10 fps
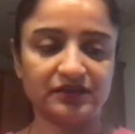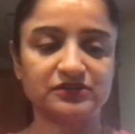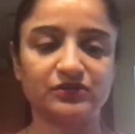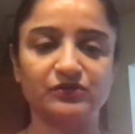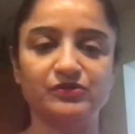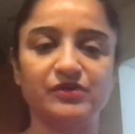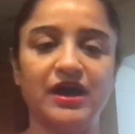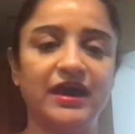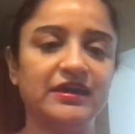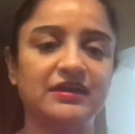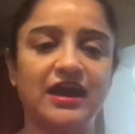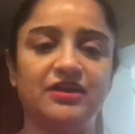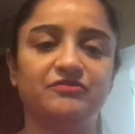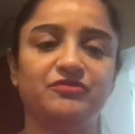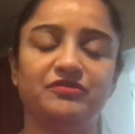So I
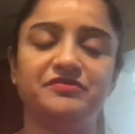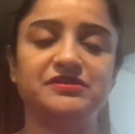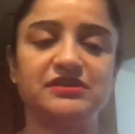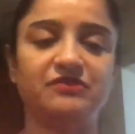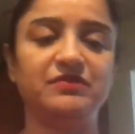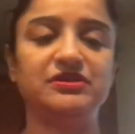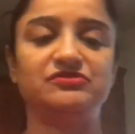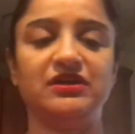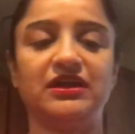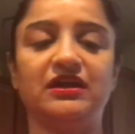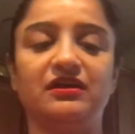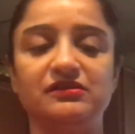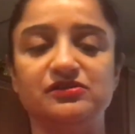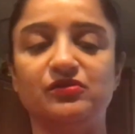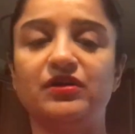kind of always have been drinking
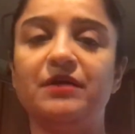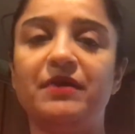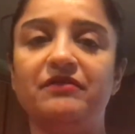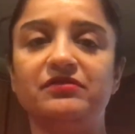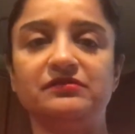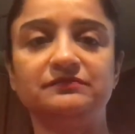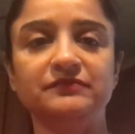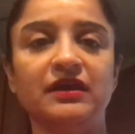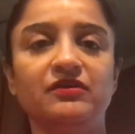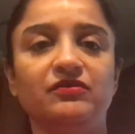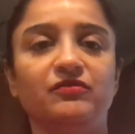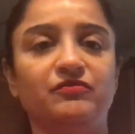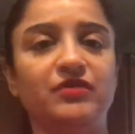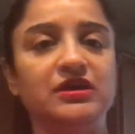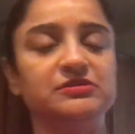Gantoda powder
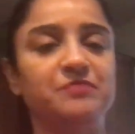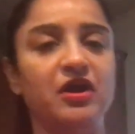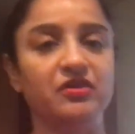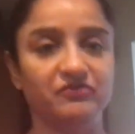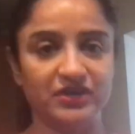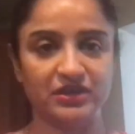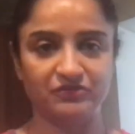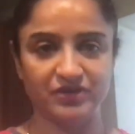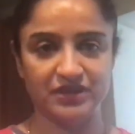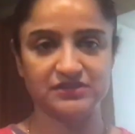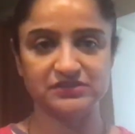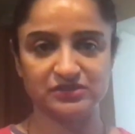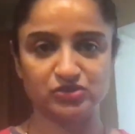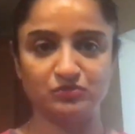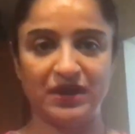as part of the ingredients
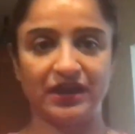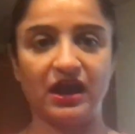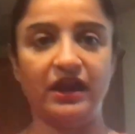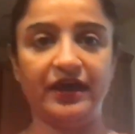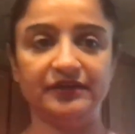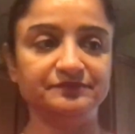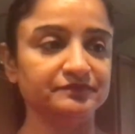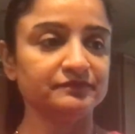to my Kada.